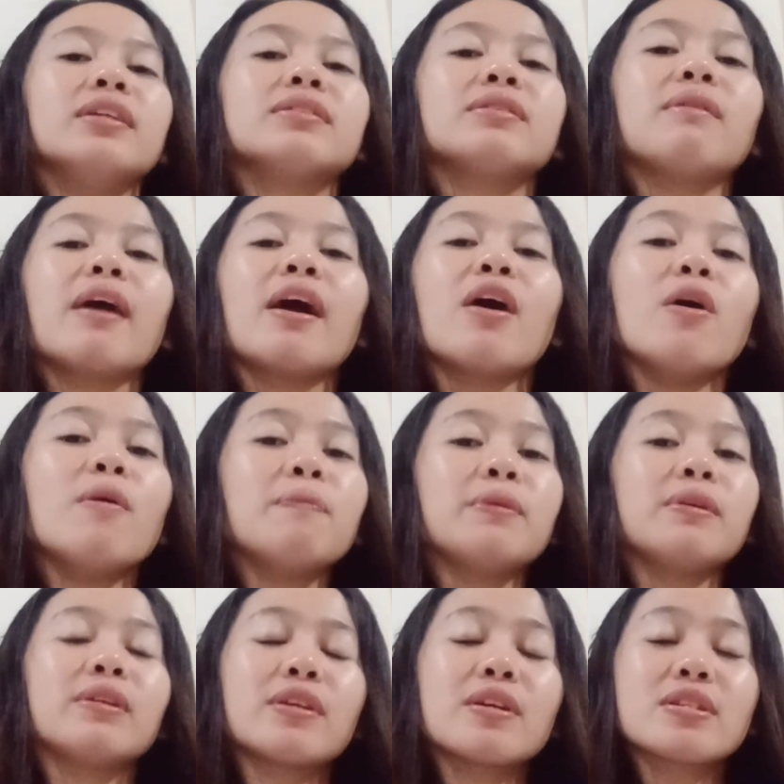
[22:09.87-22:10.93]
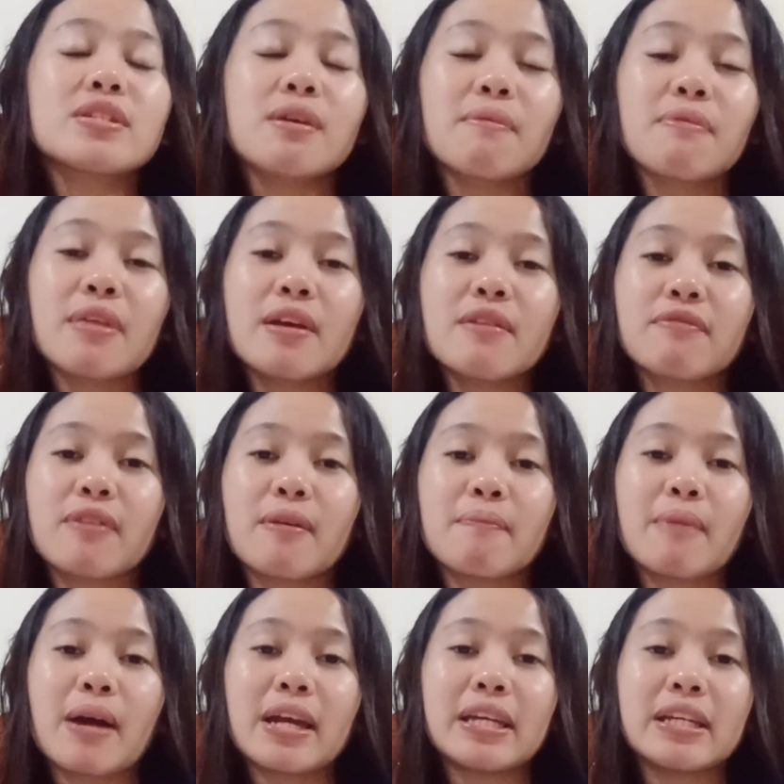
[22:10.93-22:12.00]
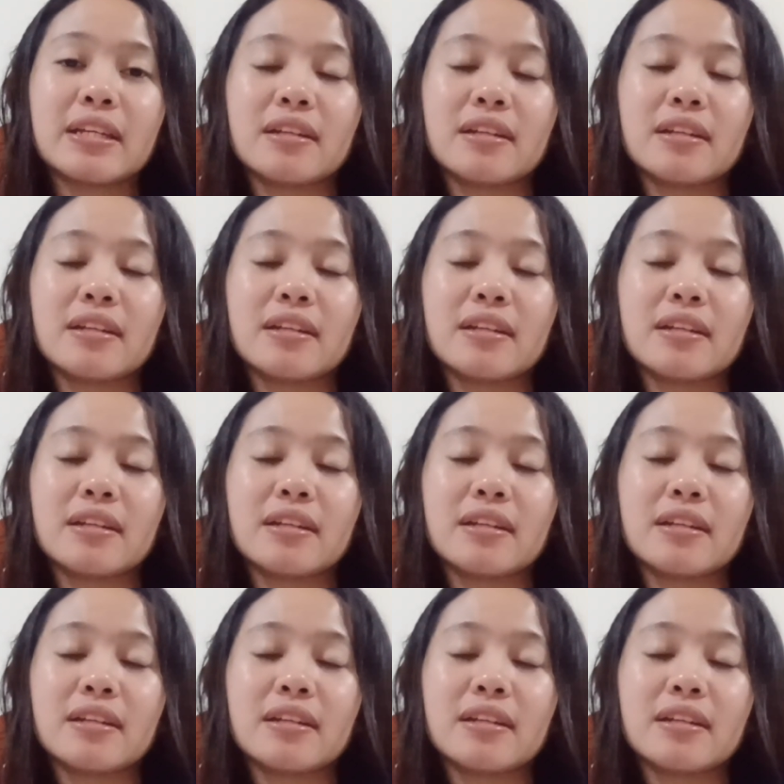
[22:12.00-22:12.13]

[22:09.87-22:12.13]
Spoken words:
So I hope you learned something from my